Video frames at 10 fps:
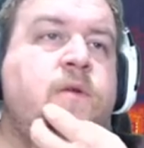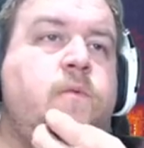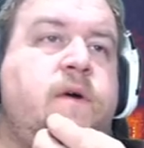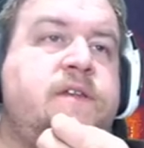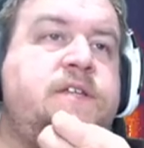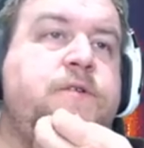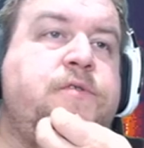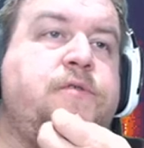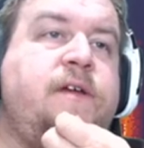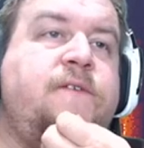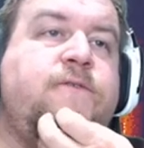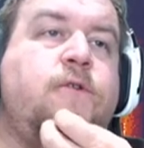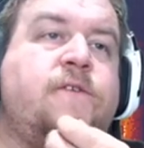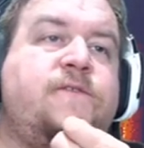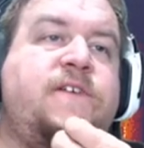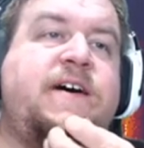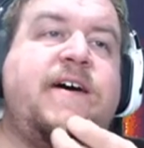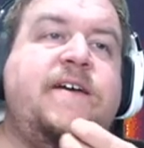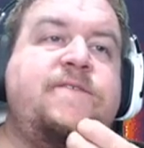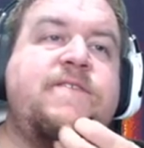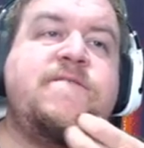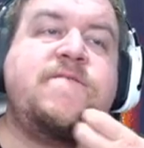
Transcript: 1, 2, 3, 4, 5.